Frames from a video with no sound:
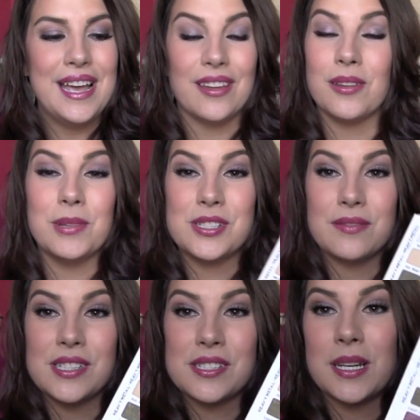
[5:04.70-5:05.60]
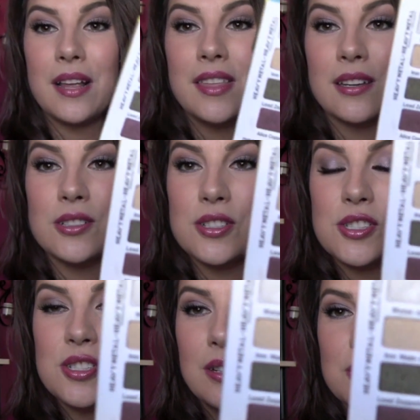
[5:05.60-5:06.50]
elements of this that I think are
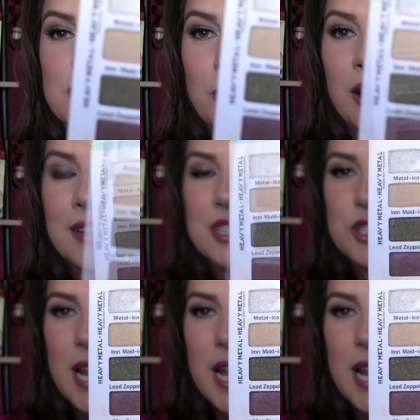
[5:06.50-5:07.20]
just so smart. With the